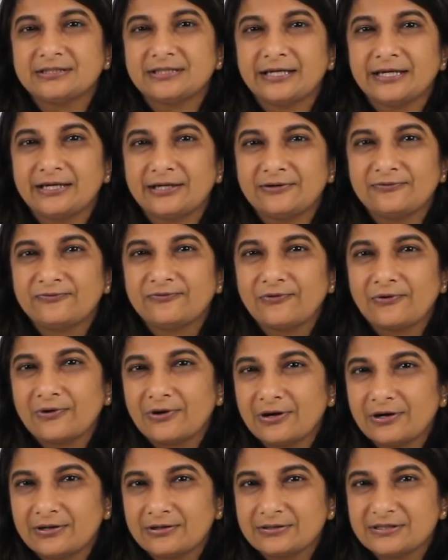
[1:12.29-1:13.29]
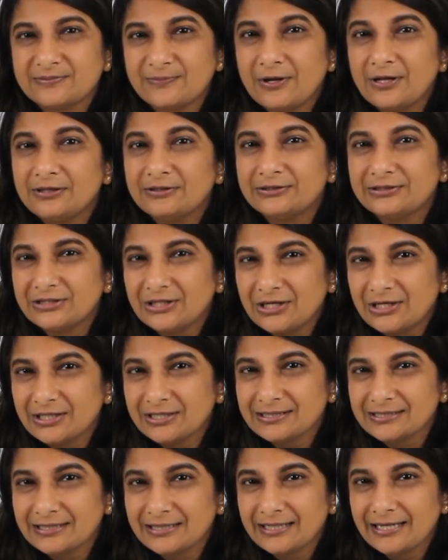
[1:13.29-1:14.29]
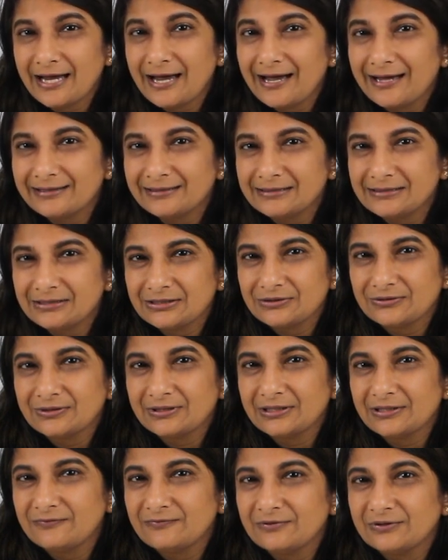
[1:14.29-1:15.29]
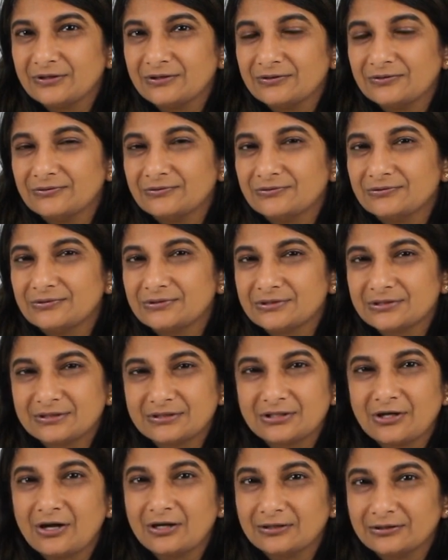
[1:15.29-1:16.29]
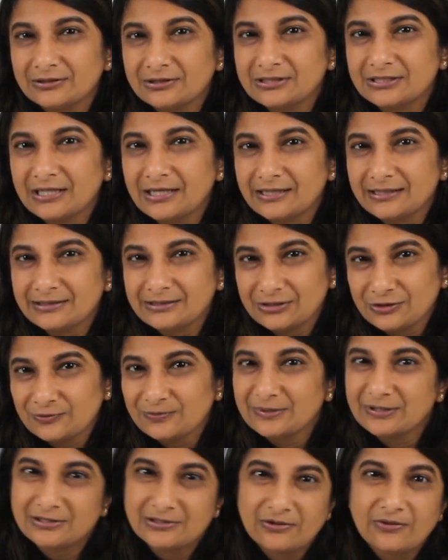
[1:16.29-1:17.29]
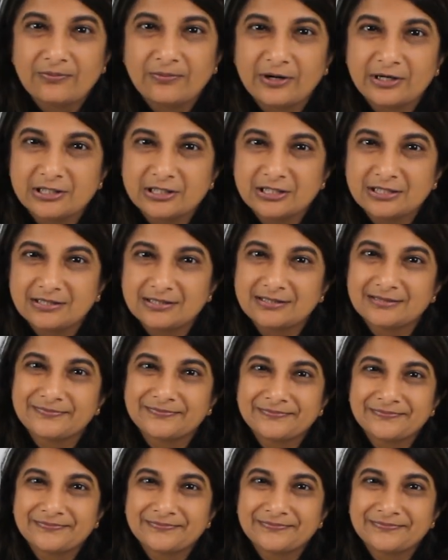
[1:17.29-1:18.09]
and for smaller dogs and cats, you can even use toddler-sized human toothbrushes.